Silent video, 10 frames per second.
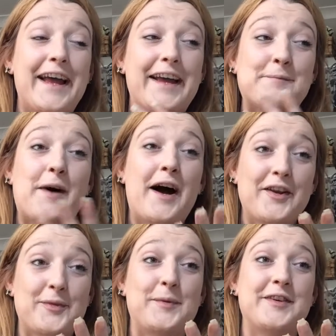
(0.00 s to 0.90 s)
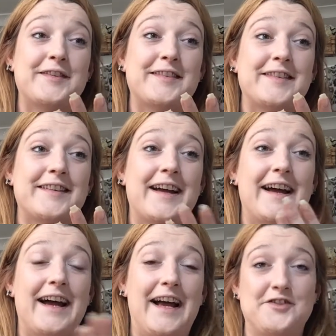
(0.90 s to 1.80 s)
My husband
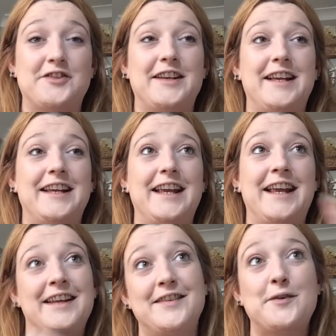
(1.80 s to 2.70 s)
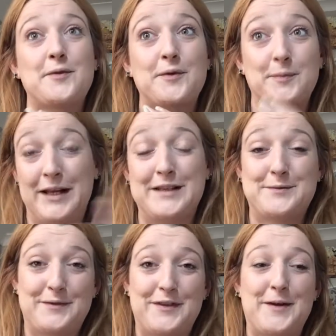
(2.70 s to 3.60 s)
actually is
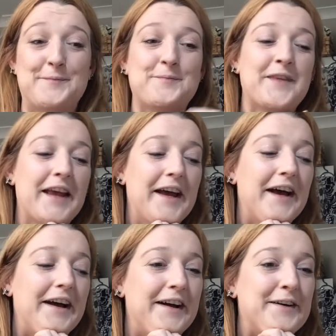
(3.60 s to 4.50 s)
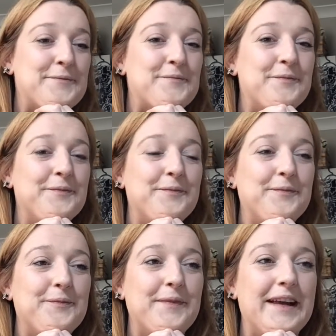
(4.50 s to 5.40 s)
pleased with them.
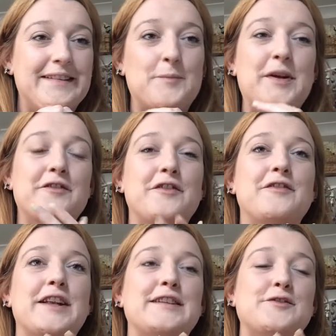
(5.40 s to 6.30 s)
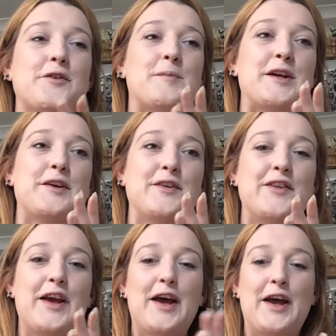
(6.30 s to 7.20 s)
It's a bit of a funny story
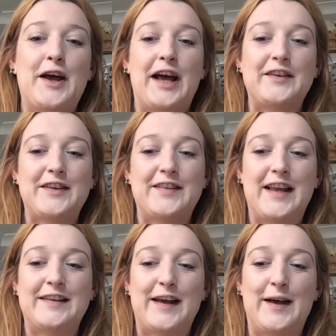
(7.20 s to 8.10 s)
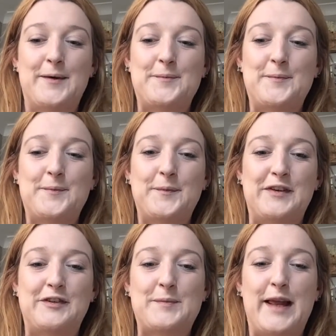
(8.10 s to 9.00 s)
because, as I said,
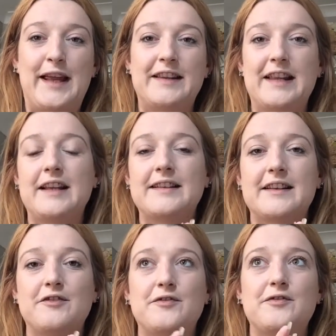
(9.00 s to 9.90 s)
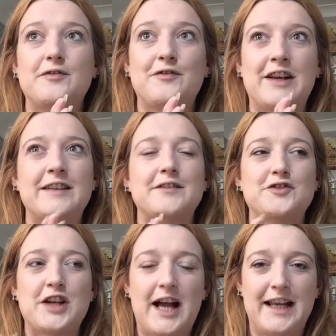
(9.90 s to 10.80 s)
for me things have
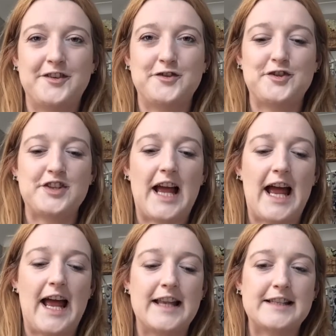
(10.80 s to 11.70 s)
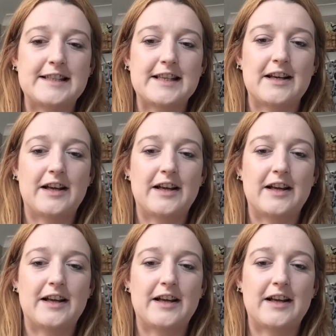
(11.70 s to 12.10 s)
changed, and